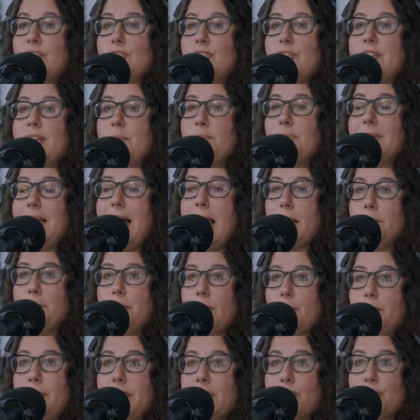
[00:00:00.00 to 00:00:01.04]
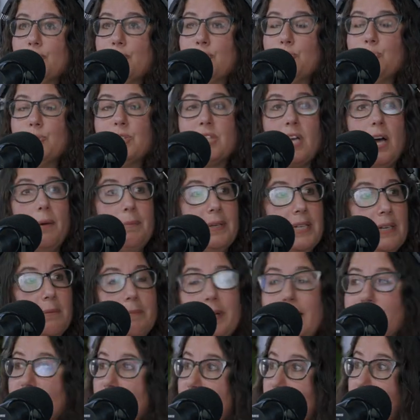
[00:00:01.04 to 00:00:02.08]
So then Black Bear Pictures was coming to
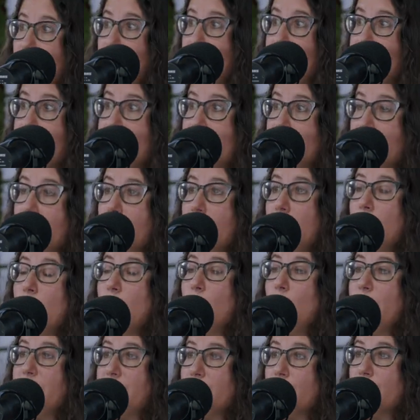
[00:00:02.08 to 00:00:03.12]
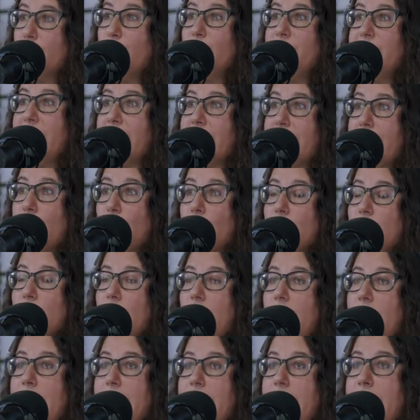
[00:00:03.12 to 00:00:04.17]
Massachusetts, with this movie I Care a
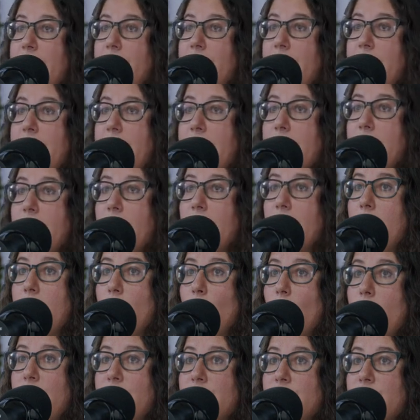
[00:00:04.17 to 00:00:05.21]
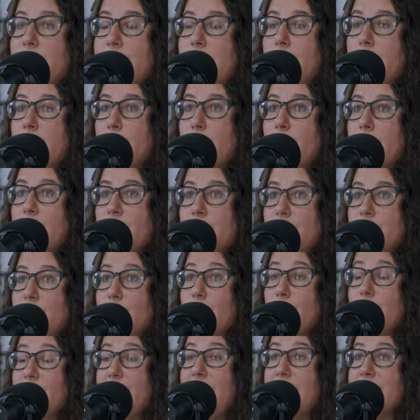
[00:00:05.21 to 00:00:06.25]
Lot, and they uh, wanted Janelle to production
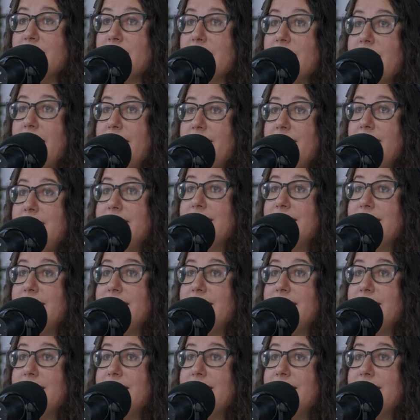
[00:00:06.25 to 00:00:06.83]
supervise it, and they